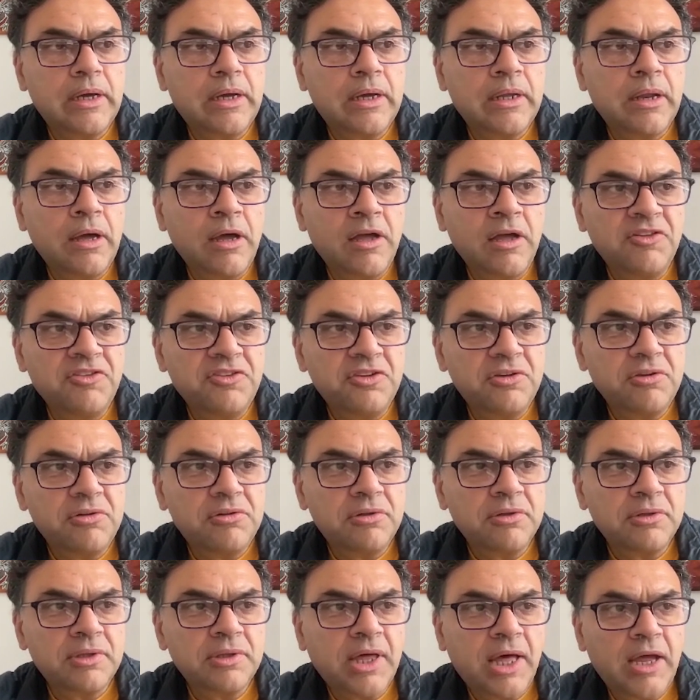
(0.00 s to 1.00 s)

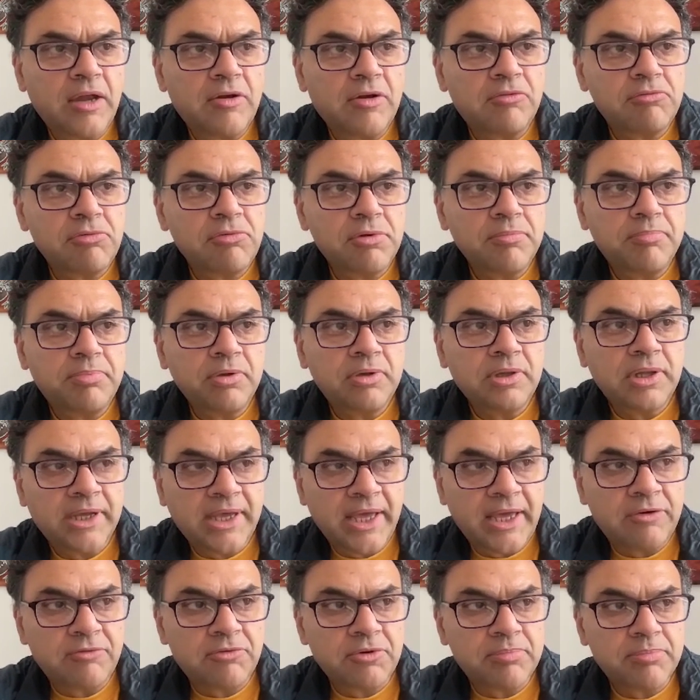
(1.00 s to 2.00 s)
article that
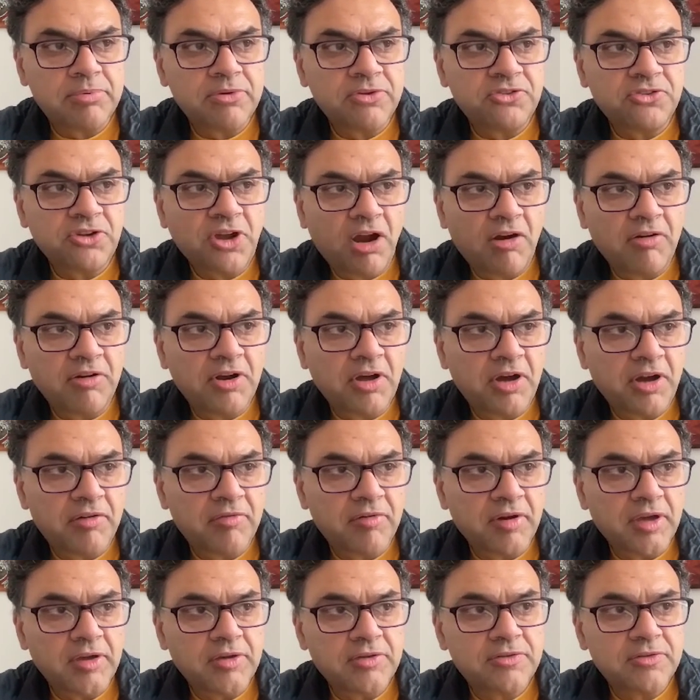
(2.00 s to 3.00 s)
Rupal Shah and I
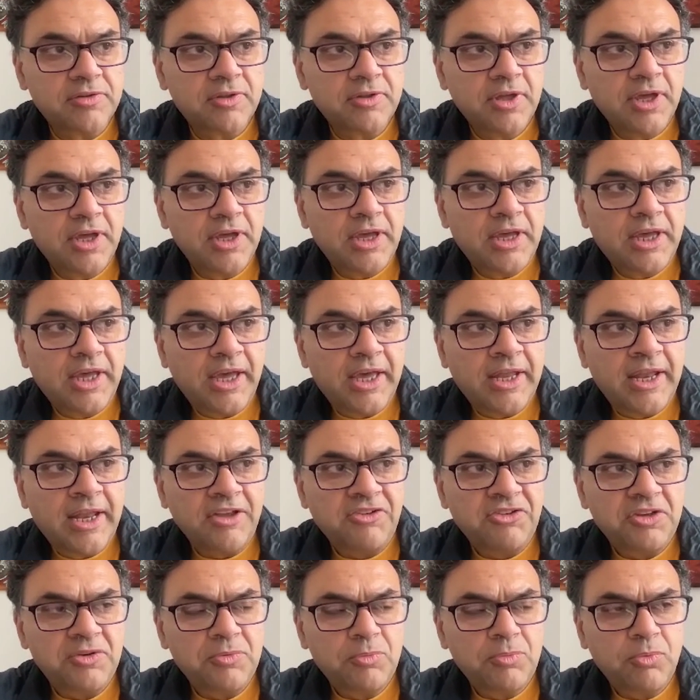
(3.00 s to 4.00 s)
wrote. And
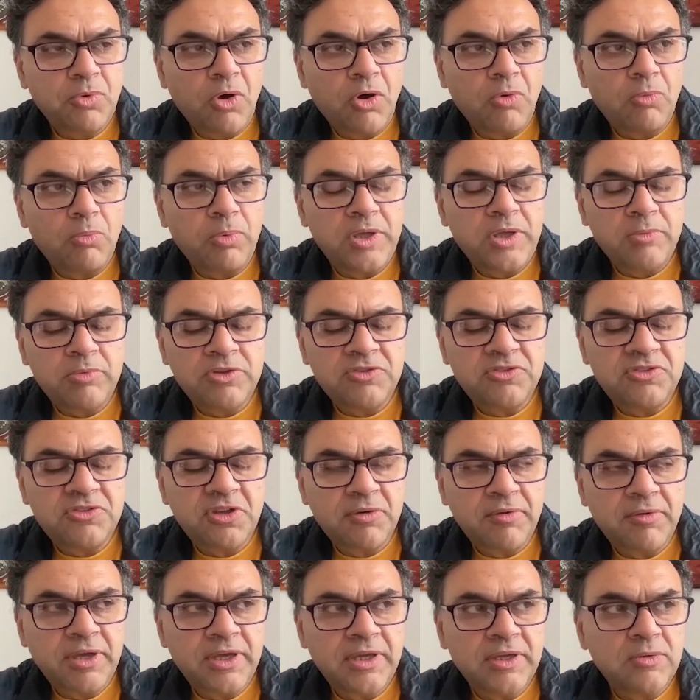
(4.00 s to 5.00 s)
actually what we were
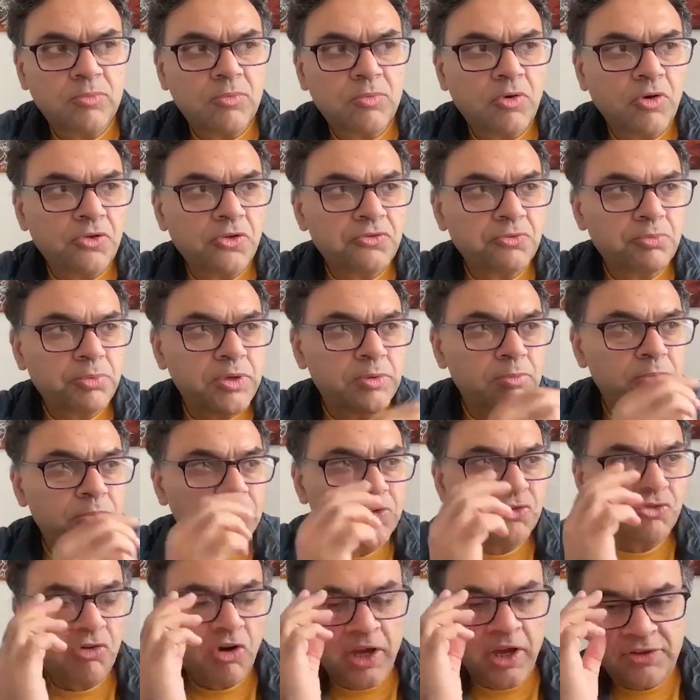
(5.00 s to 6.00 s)
doing was we were
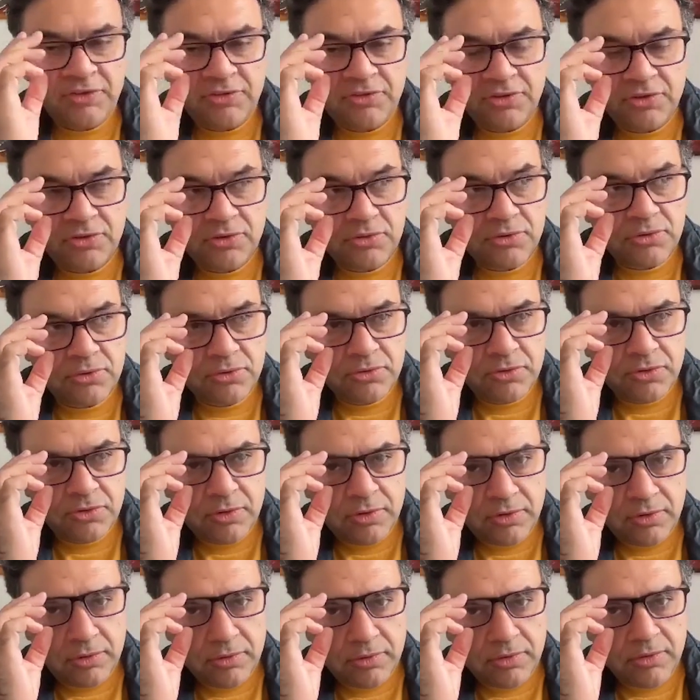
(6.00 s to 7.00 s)
trying
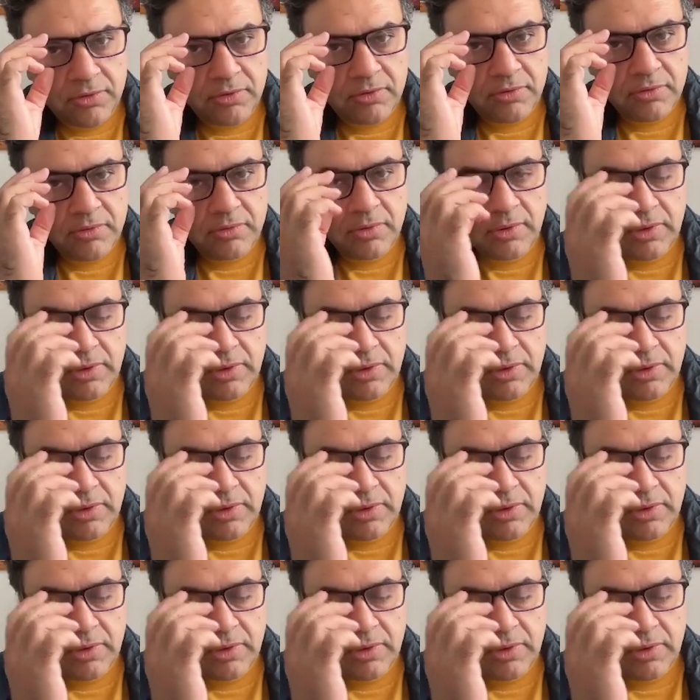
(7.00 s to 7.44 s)
to